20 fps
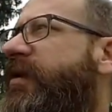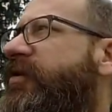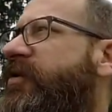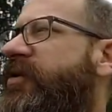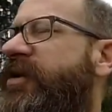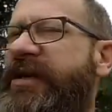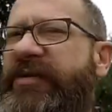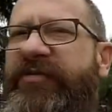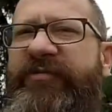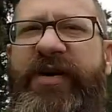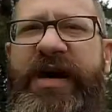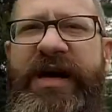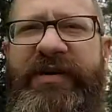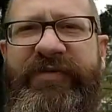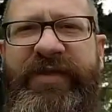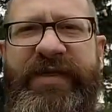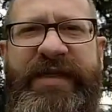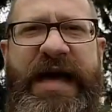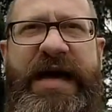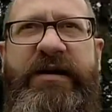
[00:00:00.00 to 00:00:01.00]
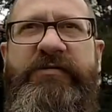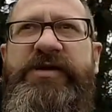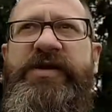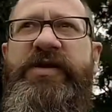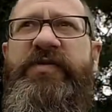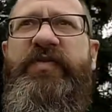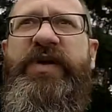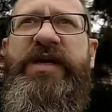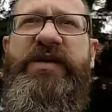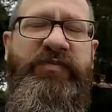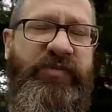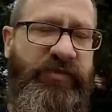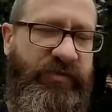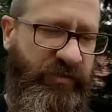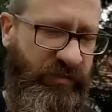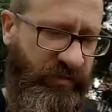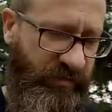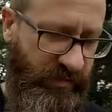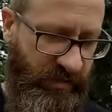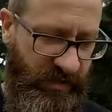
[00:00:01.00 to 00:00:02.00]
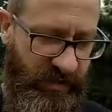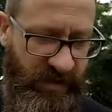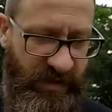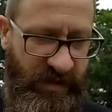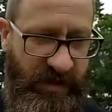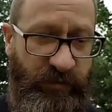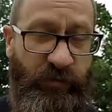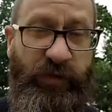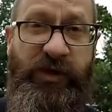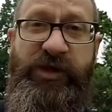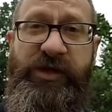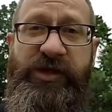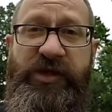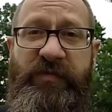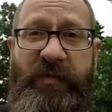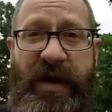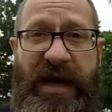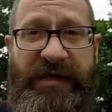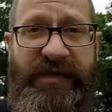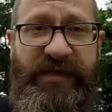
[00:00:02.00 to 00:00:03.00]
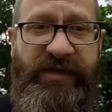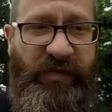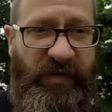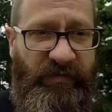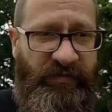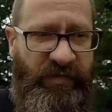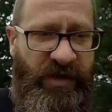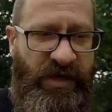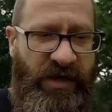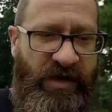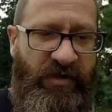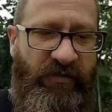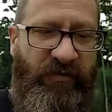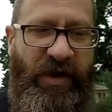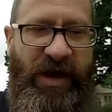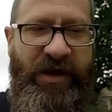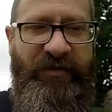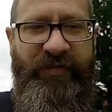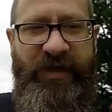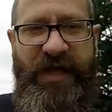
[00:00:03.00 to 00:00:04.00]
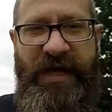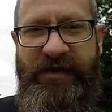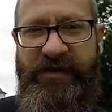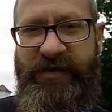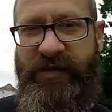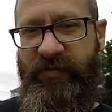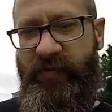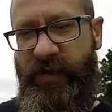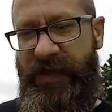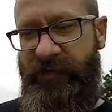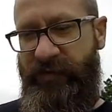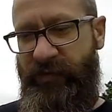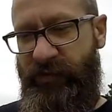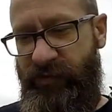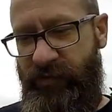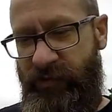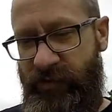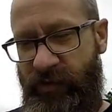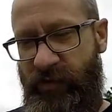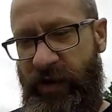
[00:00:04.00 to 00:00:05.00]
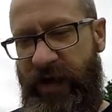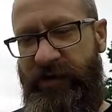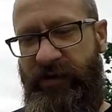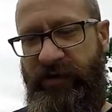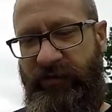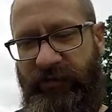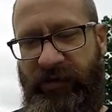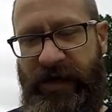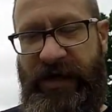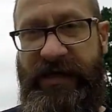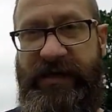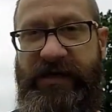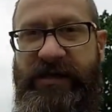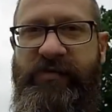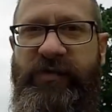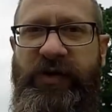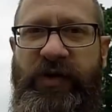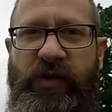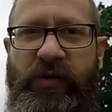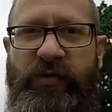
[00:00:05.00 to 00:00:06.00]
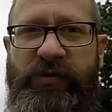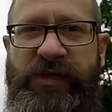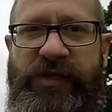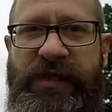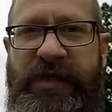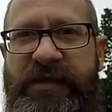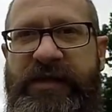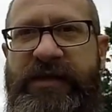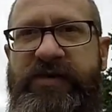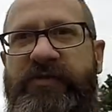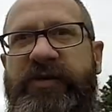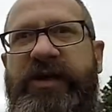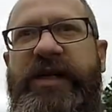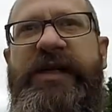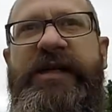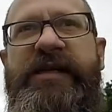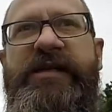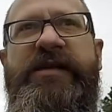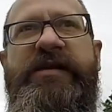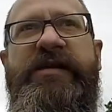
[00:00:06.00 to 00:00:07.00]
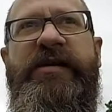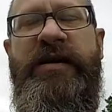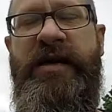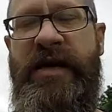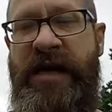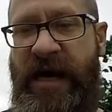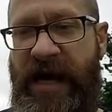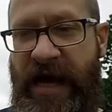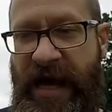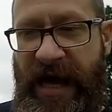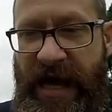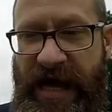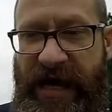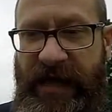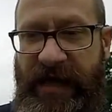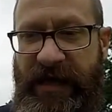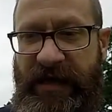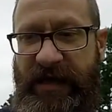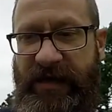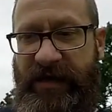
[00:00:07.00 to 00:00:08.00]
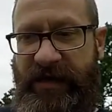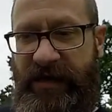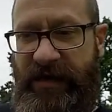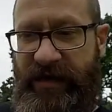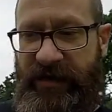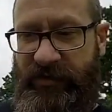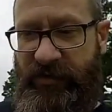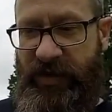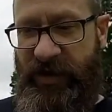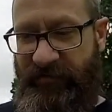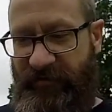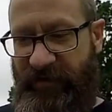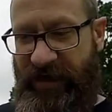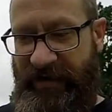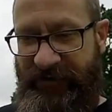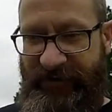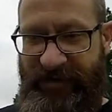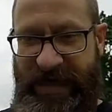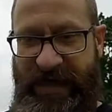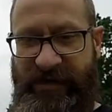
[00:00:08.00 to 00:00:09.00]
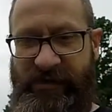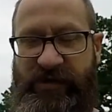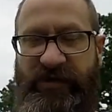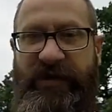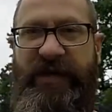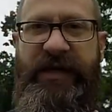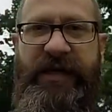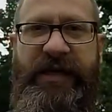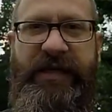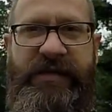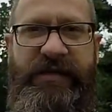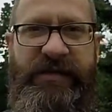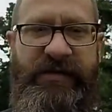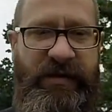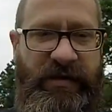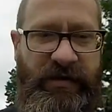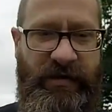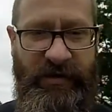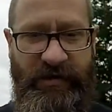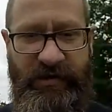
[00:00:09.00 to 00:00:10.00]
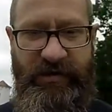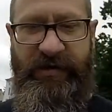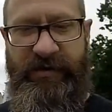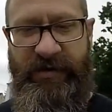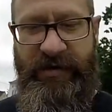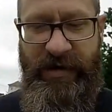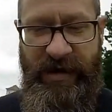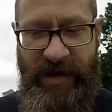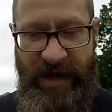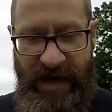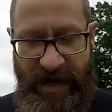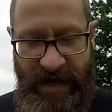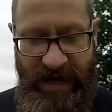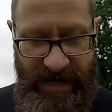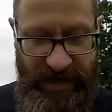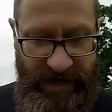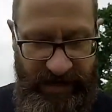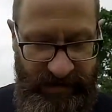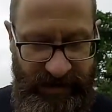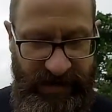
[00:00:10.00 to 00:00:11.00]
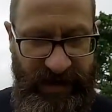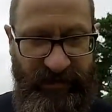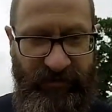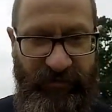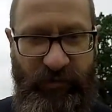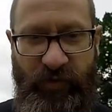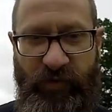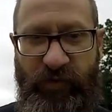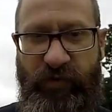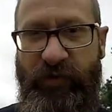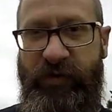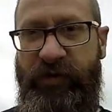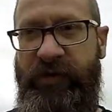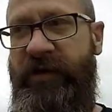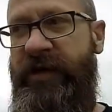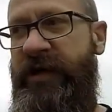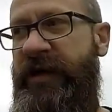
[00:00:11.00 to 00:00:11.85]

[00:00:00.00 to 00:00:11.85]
you think 5,000 people, which is the maximum, 5,000 people who are your friends will all see this release, and you'll get 5,000 clicks, and therefore,